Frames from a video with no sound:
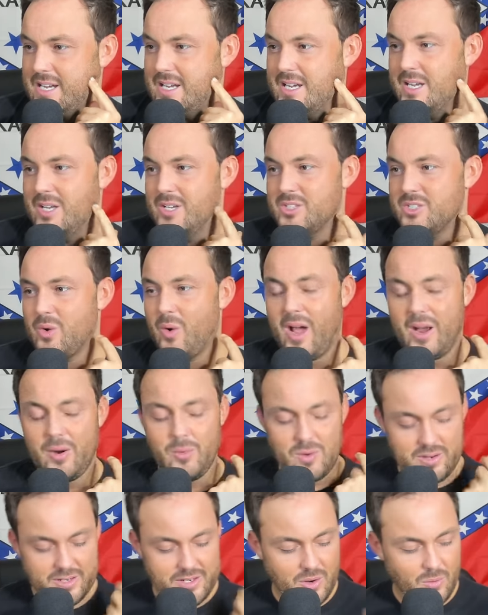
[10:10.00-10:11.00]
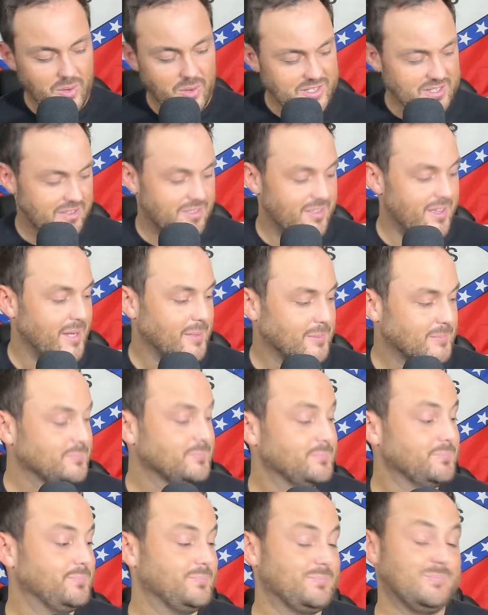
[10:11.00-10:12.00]
So I don't really know what to think.
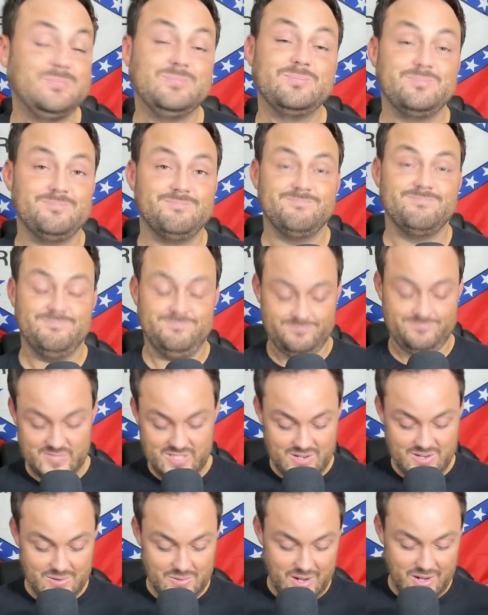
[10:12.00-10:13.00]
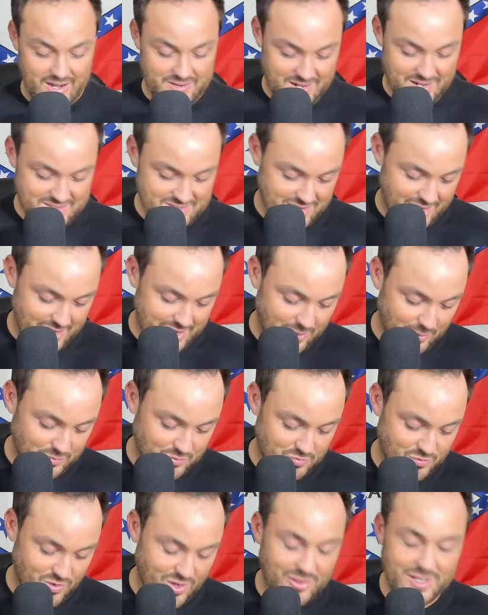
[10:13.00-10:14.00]
You know, I, I I
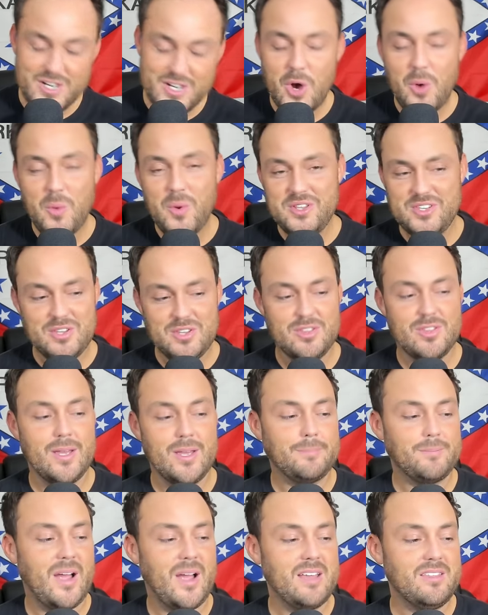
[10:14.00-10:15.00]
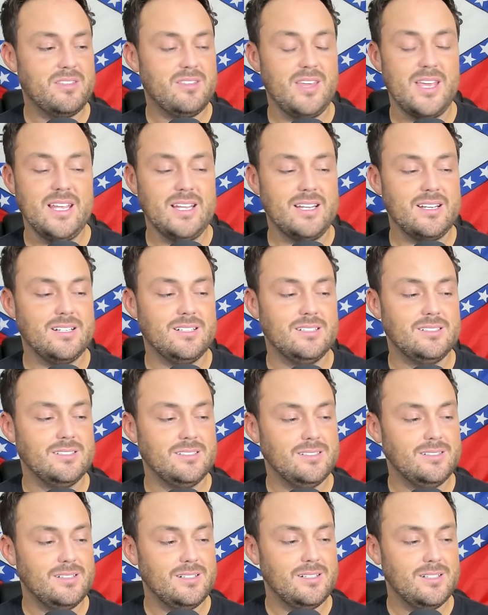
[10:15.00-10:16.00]
don't really know what to think. I think,
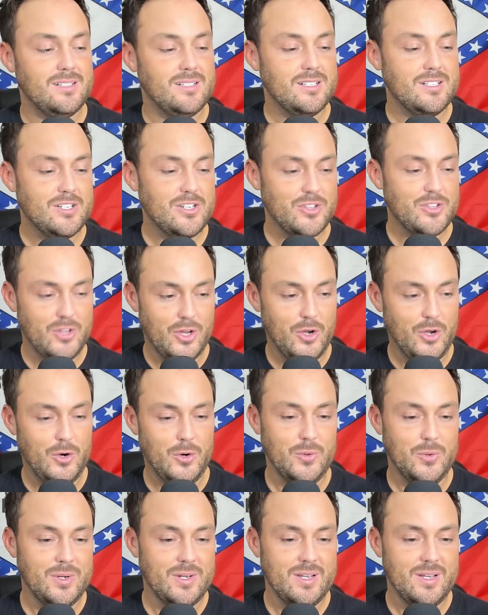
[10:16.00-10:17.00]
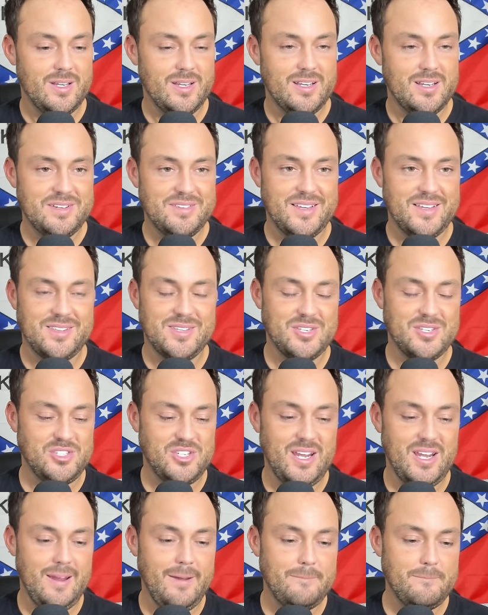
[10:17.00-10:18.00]
though, that this
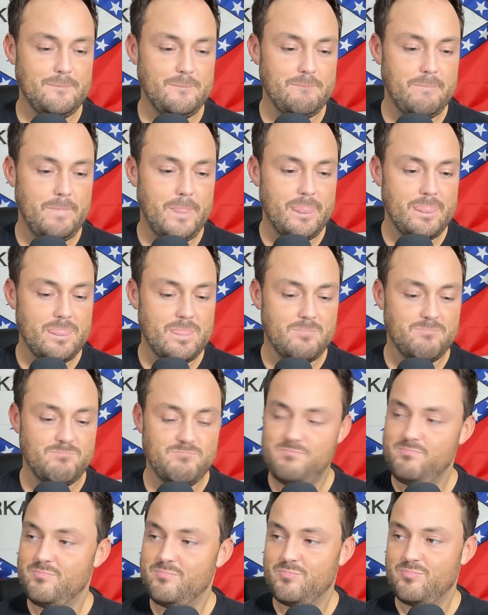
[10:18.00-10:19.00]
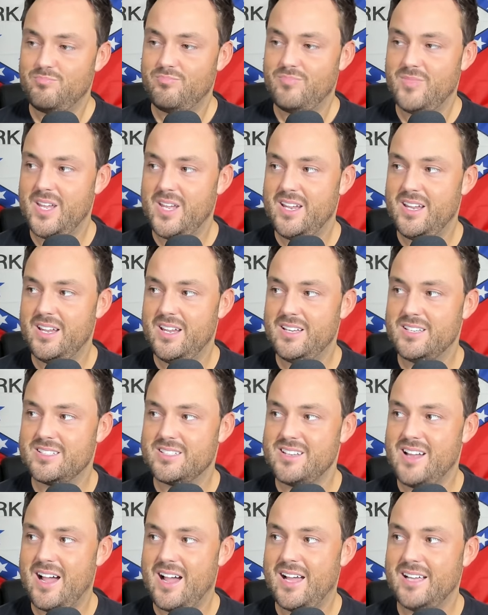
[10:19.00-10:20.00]
team is
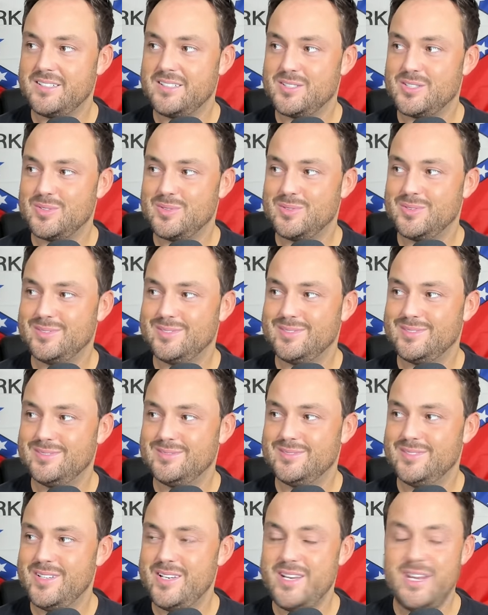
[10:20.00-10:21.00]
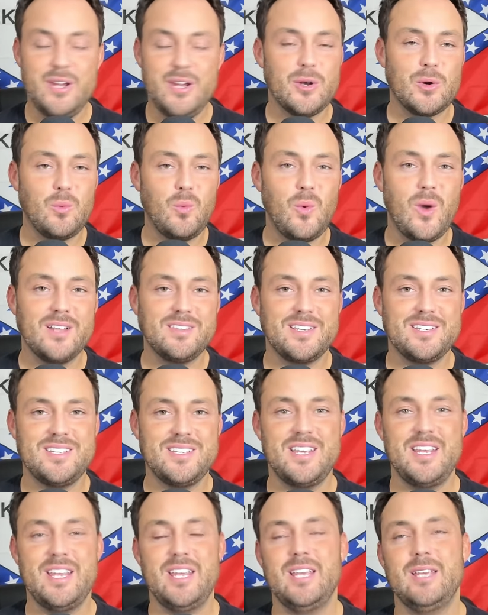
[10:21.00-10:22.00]
not near what the
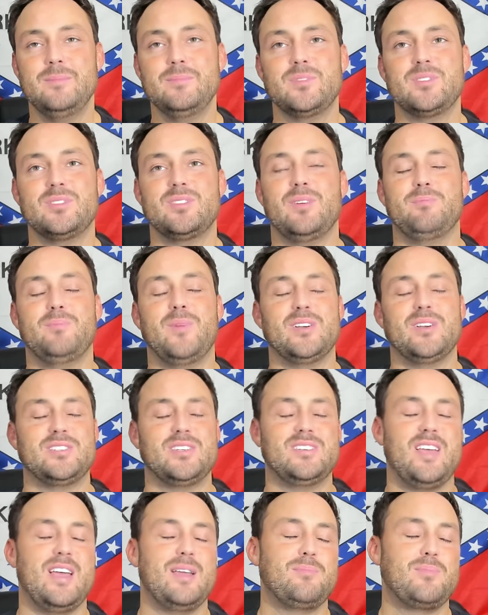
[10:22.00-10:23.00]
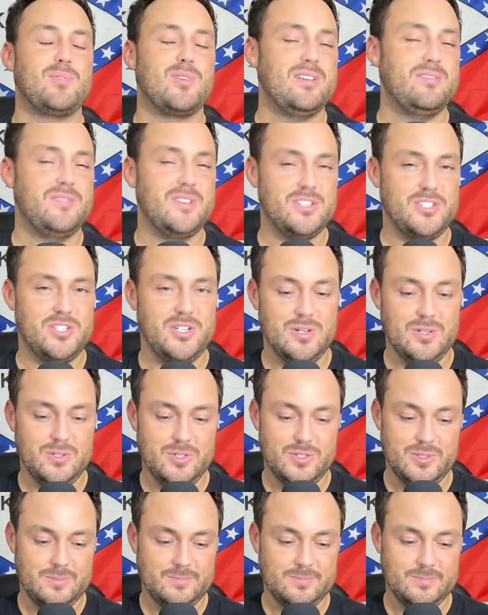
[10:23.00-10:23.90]
teams must have had previous years.